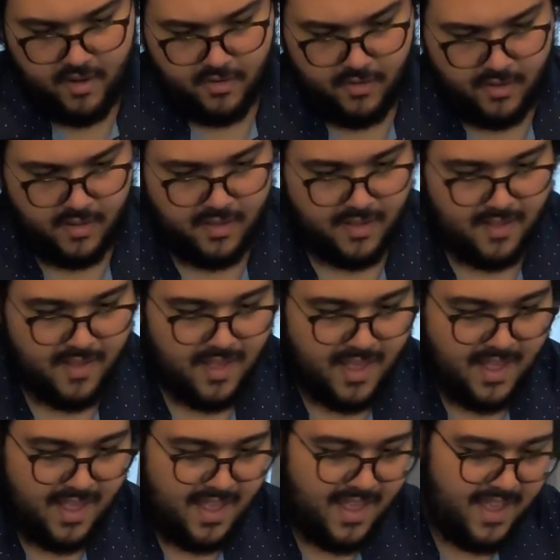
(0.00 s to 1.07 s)
bottle.
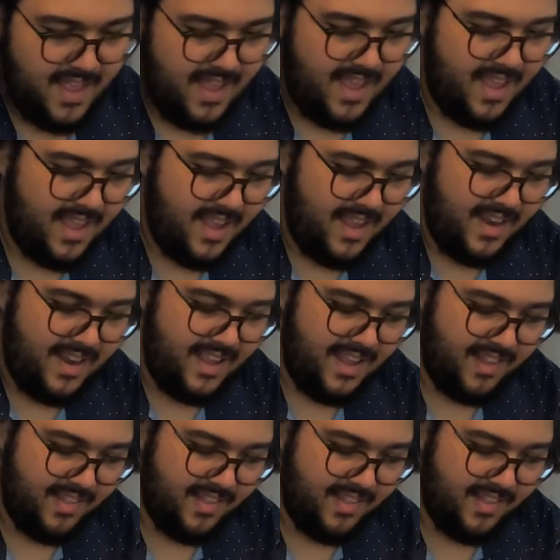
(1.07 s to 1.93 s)
And